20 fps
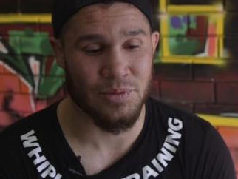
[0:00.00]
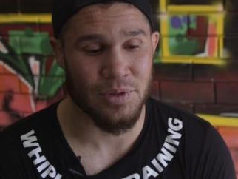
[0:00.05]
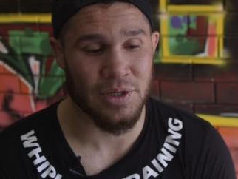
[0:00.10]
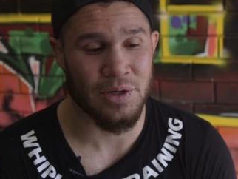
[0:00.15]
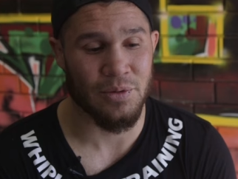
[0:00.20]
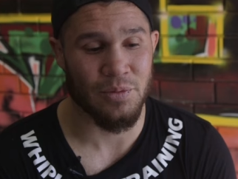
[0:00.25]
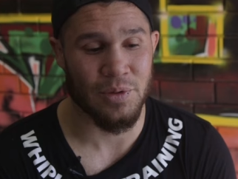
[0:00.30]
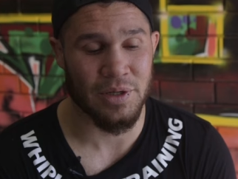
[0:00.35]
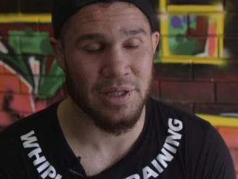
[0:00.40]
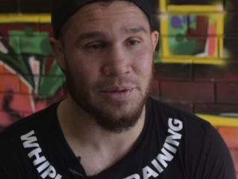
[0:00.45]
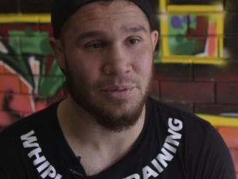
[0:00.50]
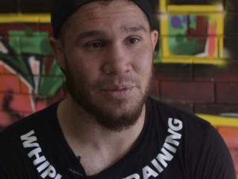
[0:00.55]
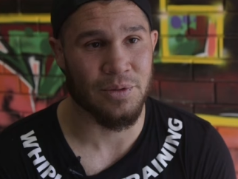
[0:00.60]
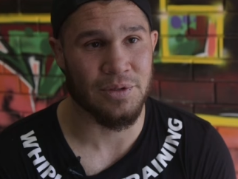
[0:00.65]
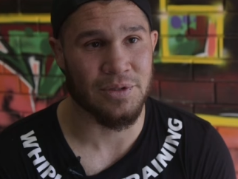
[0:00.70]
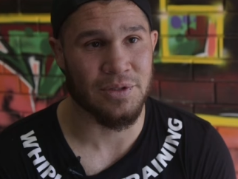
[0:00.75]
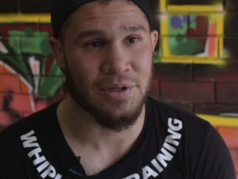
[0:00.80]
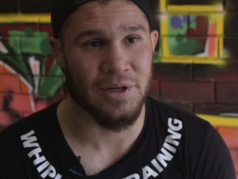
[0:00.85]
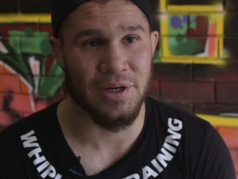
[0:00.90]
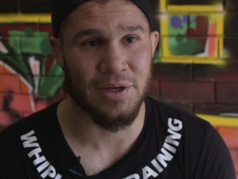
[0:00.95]
When I won that
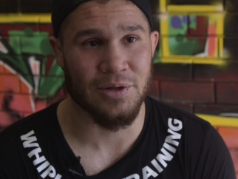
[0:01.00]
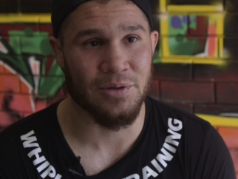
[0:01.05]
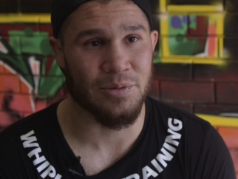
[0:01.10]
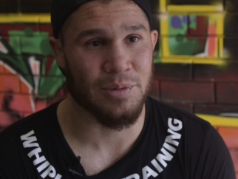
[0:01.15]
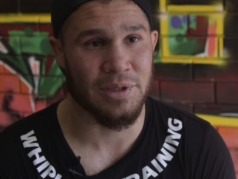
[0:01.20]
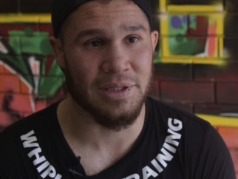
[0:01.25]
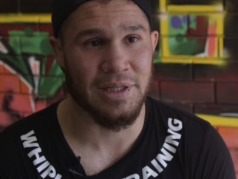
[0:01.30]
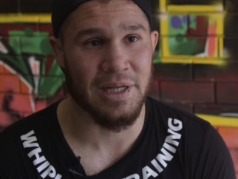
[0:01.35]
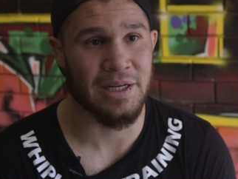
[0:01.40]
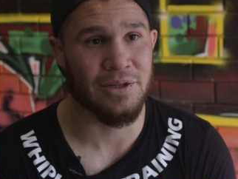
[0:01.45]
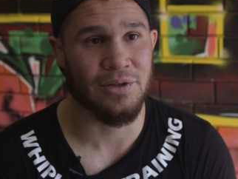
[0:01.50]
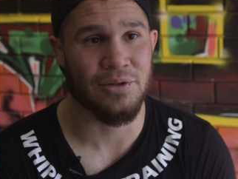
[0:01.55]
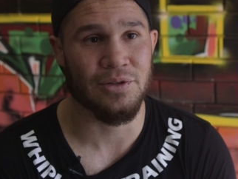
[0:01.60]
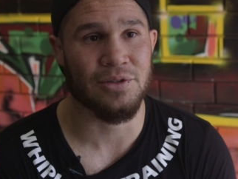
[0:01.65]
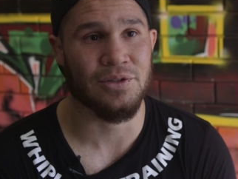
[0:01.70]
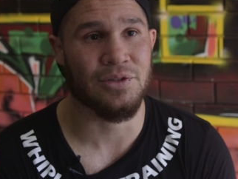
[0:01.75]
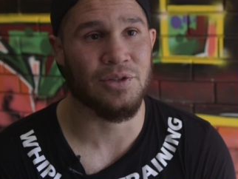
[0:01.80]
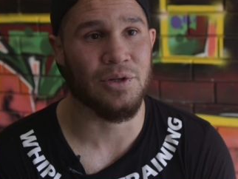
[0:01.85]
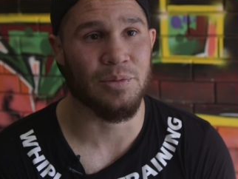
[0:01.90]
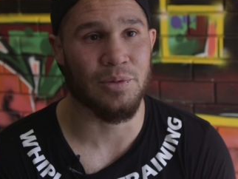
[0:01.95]
world title, my dad couldn't
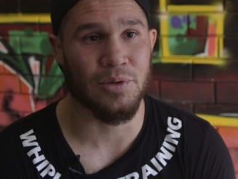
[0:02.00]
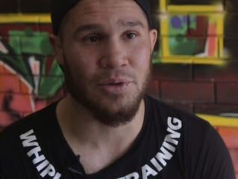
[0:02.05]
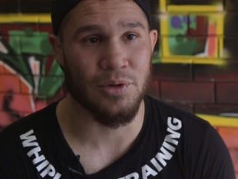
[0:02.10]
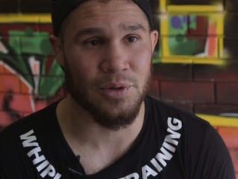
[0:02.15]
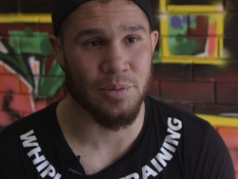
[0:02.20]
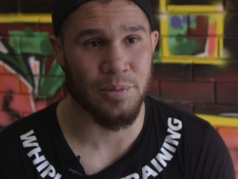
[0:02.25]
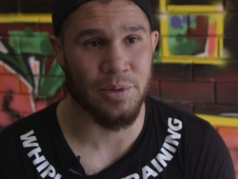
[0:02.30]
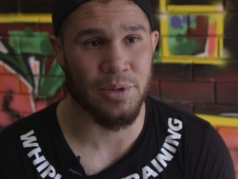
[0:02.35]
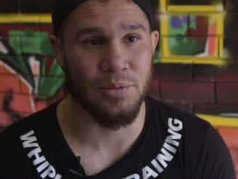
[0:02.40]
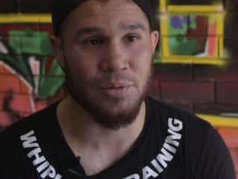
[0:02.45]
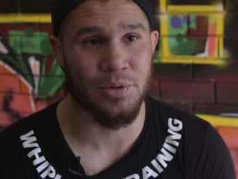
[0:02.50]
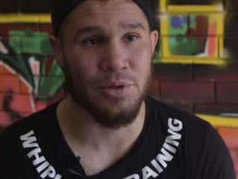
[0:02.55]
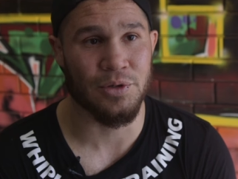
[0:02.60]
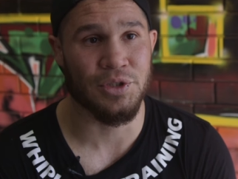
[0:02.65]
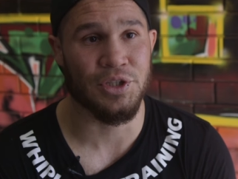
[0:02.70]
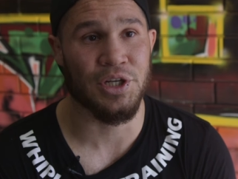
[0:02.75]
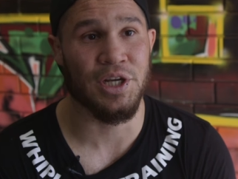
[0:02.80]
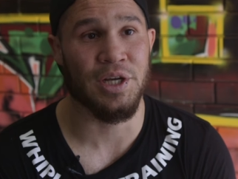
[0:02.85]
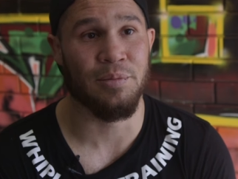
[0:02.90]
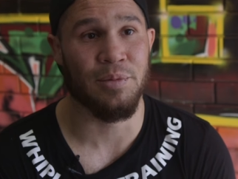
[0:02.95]
stop calling me the world
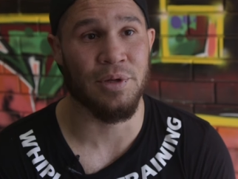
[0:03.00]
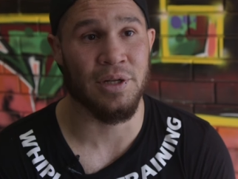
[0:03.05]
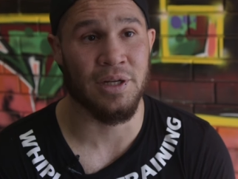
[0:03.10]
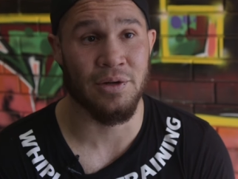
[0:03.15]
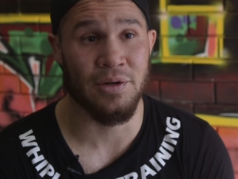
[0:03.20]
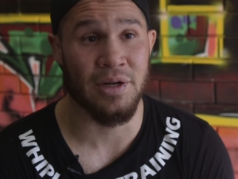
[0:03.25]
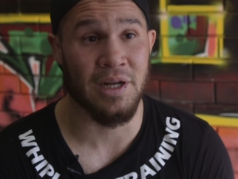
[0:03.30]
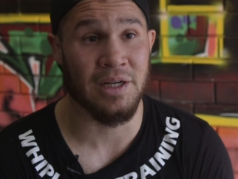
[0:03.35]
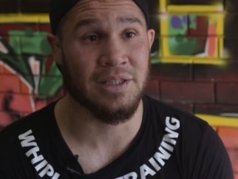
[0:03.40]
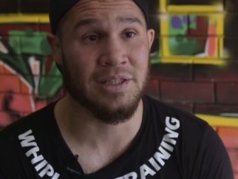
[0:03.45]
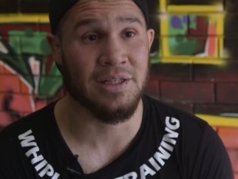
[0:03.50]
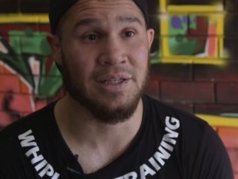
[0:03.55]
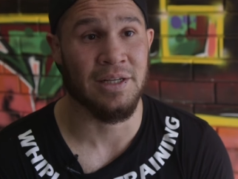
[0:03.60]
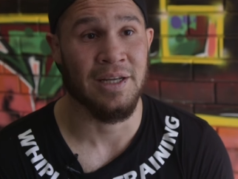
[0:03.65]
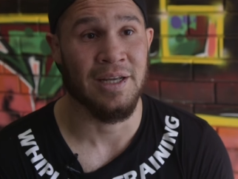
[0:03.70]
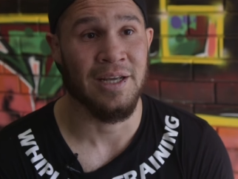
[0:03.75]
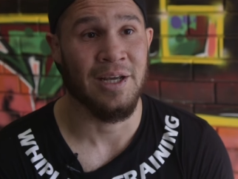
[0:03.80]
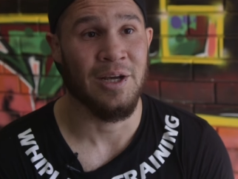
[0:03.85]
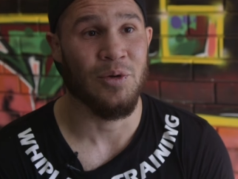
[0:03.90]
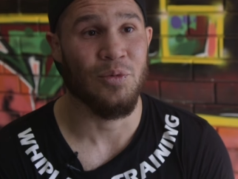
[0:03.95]
champion. He would actually
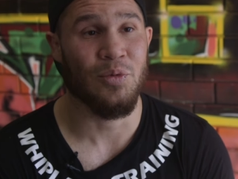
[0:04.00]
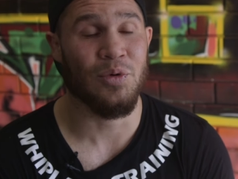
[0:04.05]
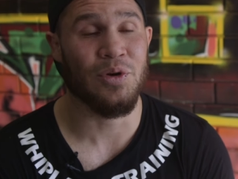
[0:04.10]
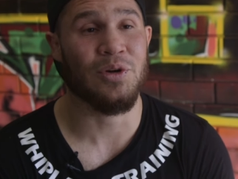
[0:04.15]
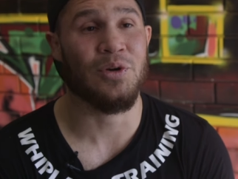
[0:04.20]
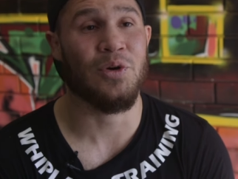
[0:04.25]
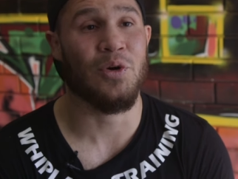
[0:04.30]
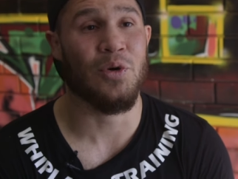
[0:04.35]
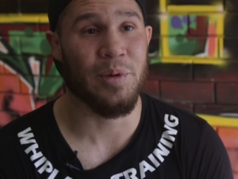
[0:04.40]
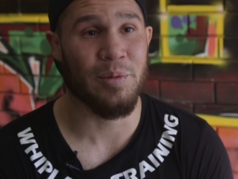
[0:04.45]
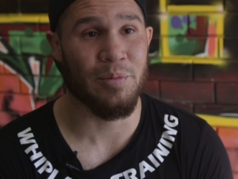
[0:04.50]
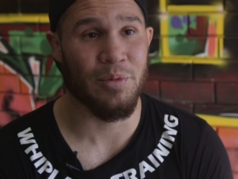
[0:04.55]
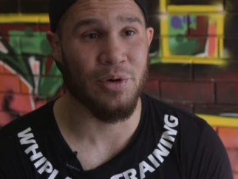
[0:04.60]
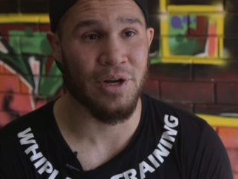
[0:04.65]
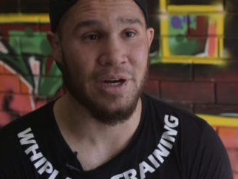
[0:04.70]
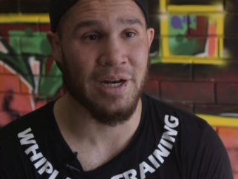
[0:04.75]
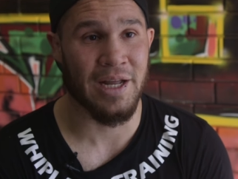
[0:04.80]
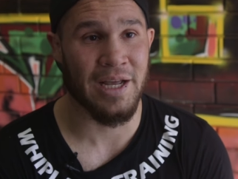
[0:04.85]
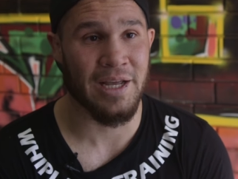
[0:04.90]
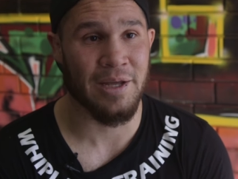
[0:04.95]
wouldn't call me by
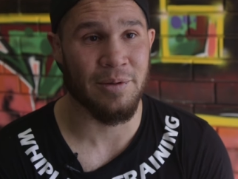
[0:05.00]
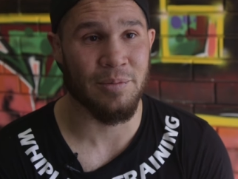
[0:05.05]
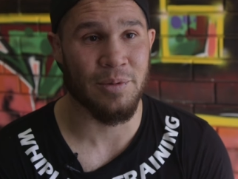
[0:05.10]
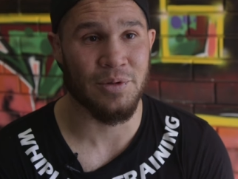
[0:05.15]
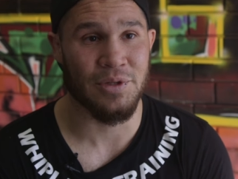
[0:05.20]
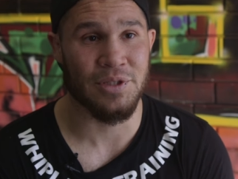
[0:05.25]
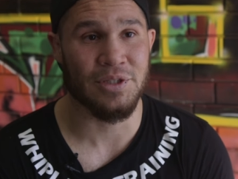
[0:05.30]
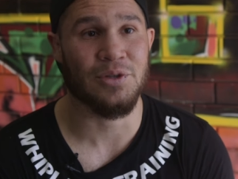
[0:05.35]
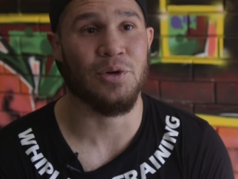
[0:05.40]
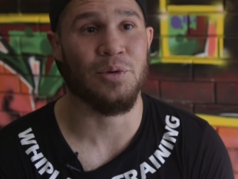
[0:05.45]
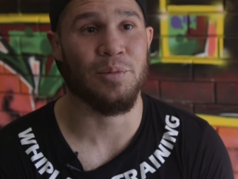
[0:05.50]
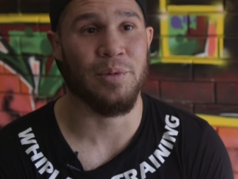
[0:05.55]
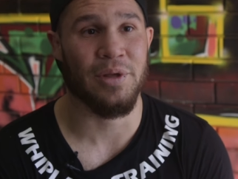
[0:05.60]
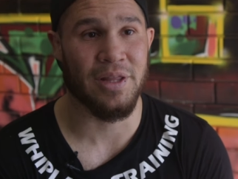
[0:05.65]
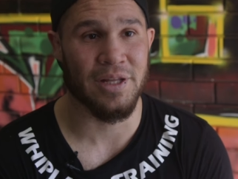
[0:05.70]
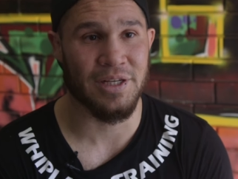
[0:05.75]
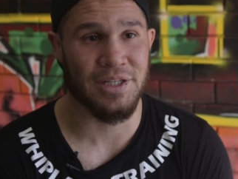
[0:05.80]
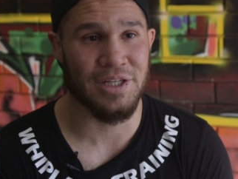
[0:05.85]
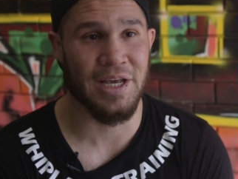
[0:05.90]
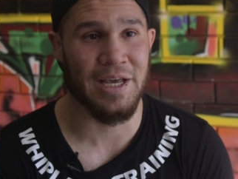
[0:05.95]
name, he would just call me
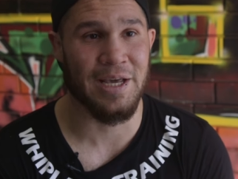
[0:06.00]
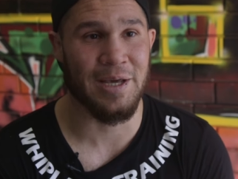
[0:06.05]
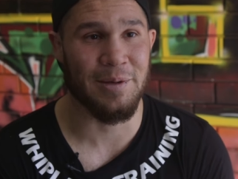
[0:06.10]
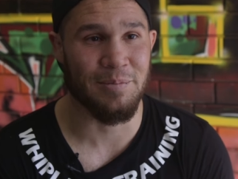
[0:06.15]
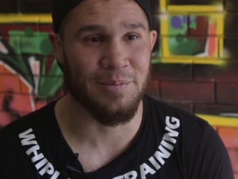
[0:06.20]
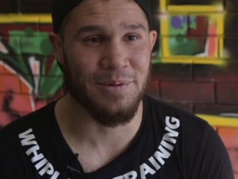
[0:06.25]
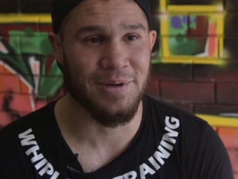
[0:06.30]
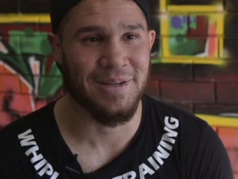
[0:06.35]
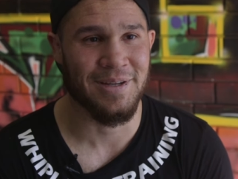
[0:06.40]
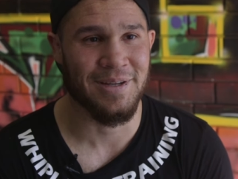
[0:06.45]
the champ